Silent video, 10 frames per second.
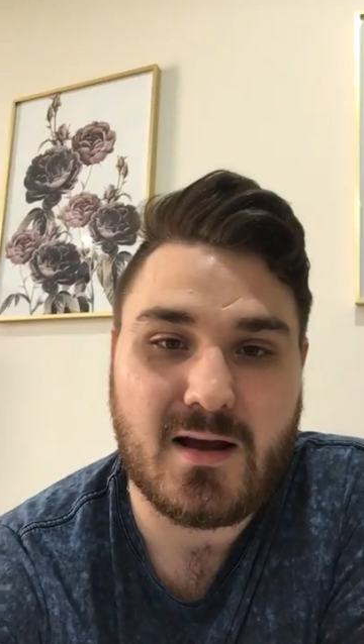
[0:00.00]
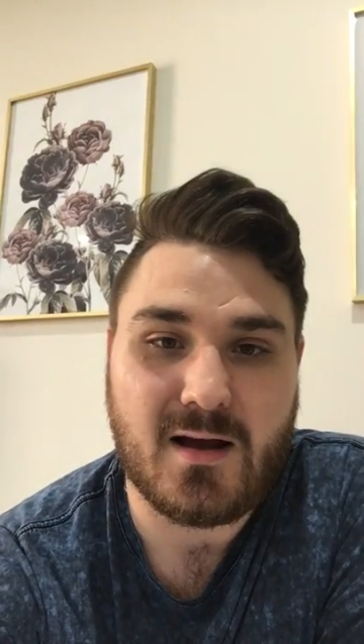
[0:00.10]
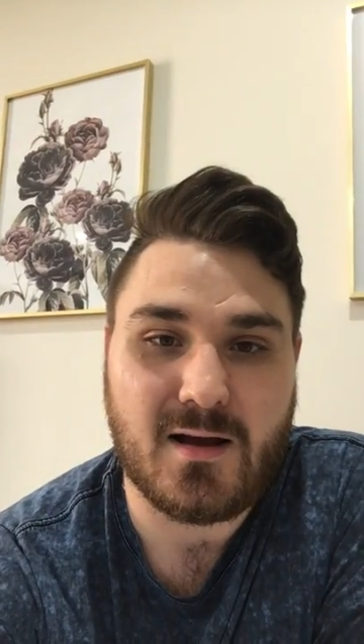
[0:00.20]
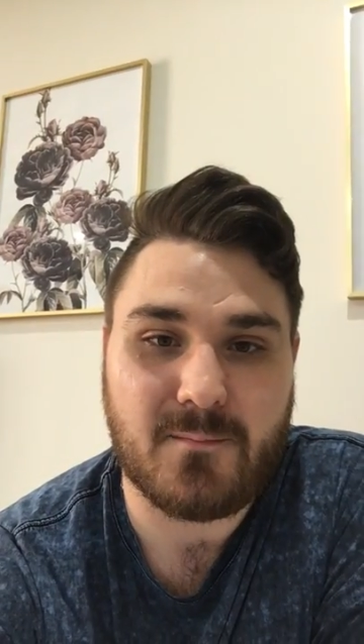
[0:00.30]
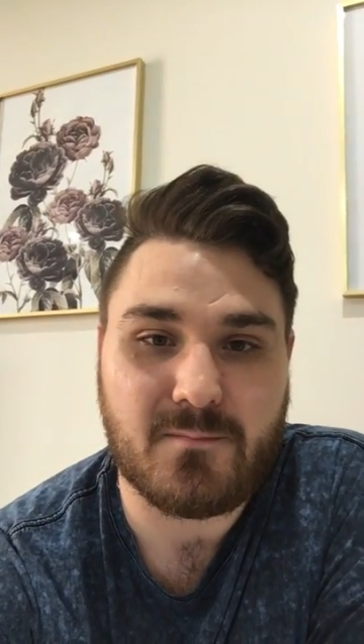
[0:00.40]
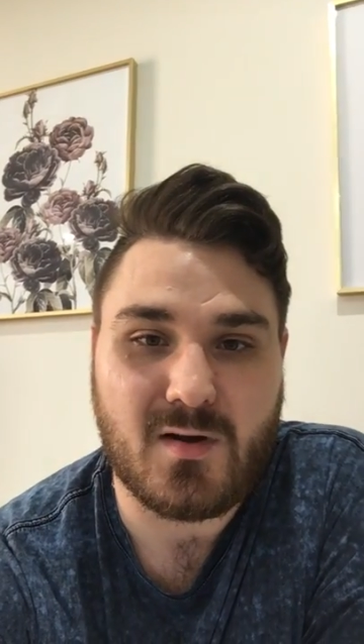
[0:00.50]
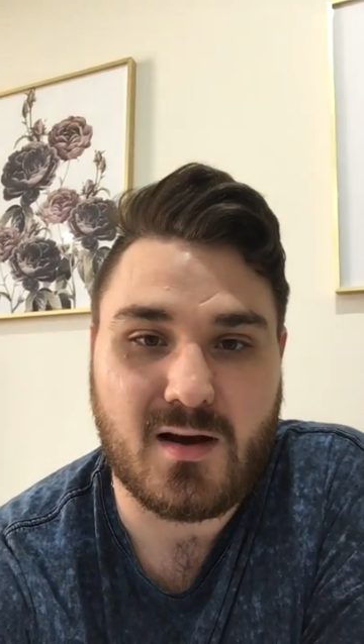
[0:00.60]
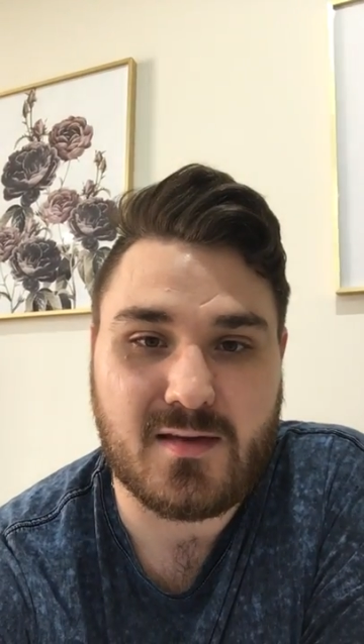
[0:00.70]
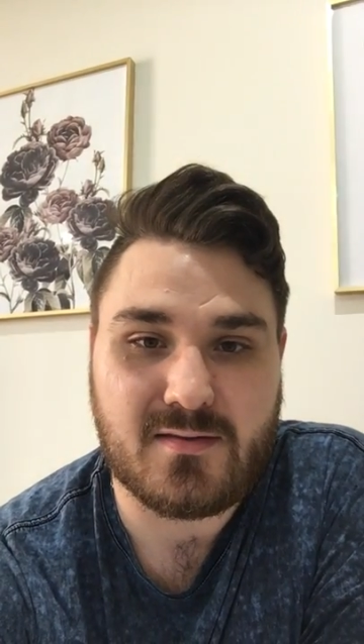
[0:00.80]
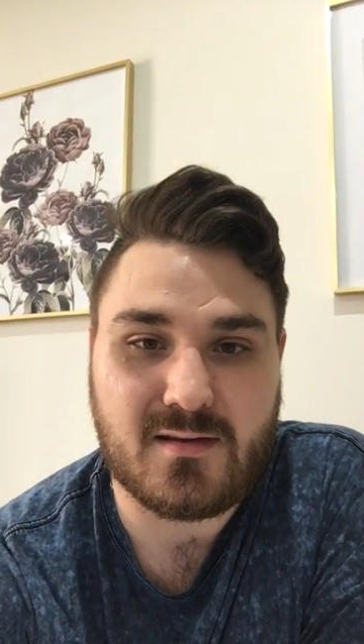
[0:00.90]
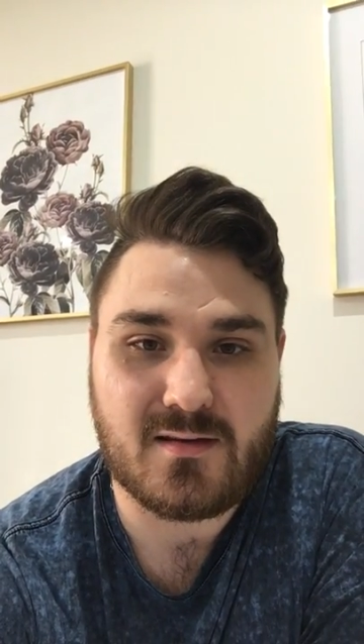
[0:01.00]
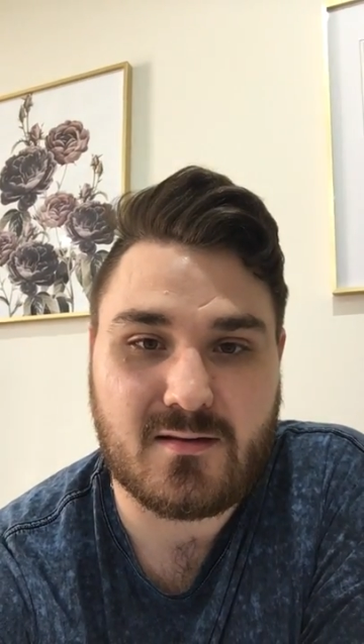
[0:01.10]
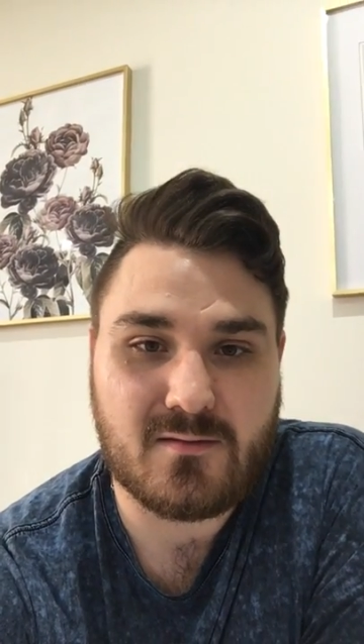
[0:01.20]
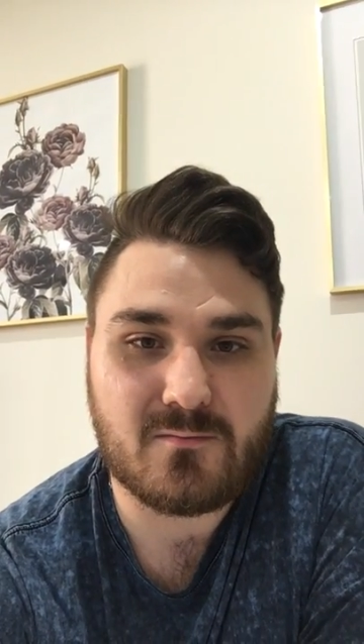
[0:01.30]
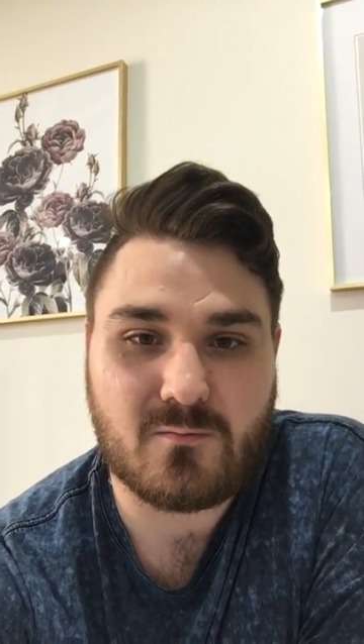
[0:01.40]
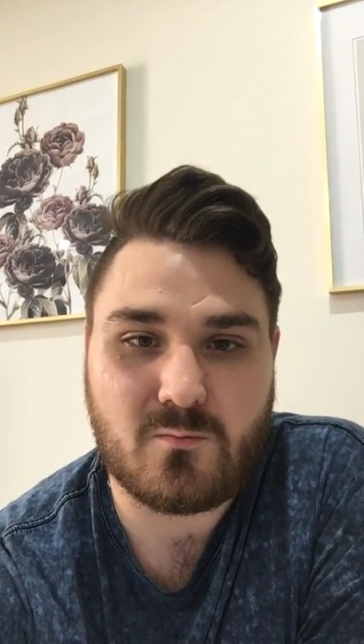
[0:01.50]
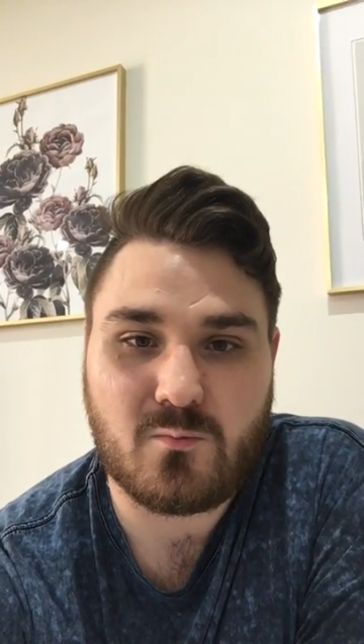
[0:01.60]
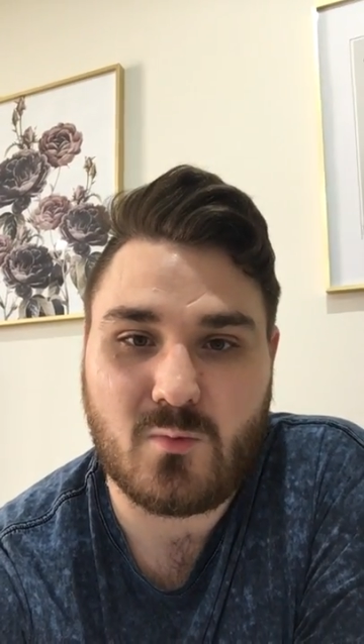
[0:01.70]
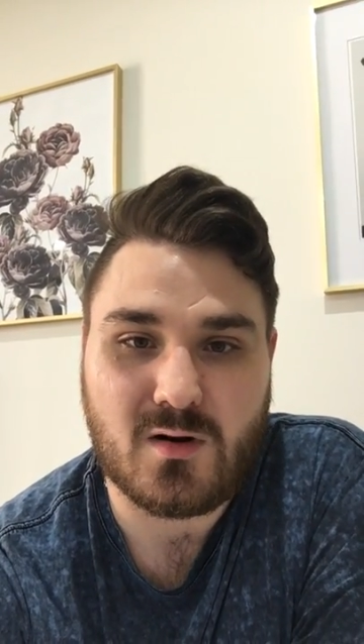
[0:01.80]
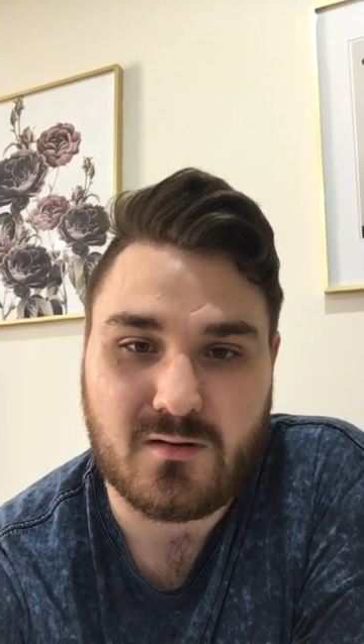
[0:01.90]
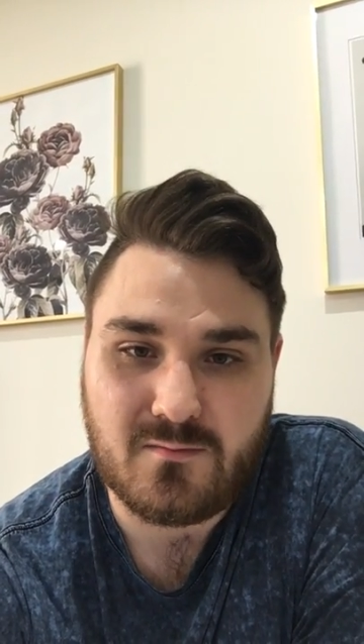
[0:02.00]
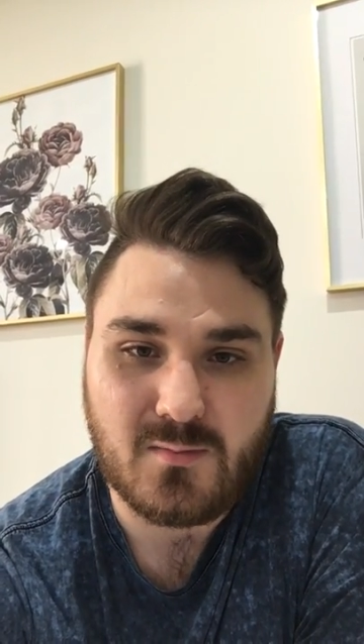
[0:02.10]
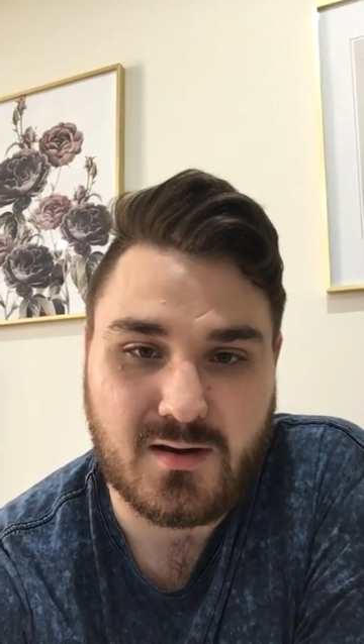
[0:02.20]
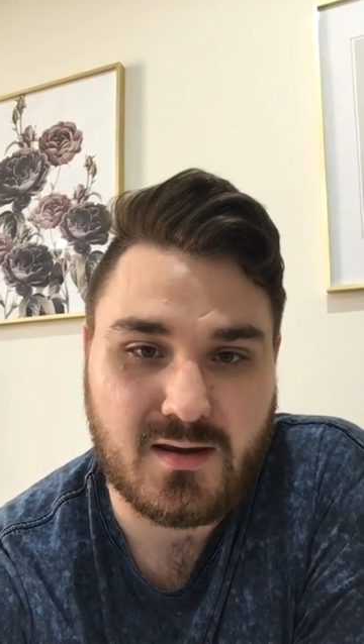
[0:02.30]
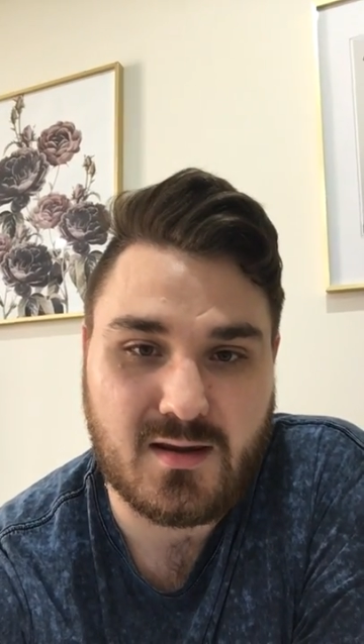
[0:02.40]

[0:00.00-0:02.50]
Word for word: Um, I think one of my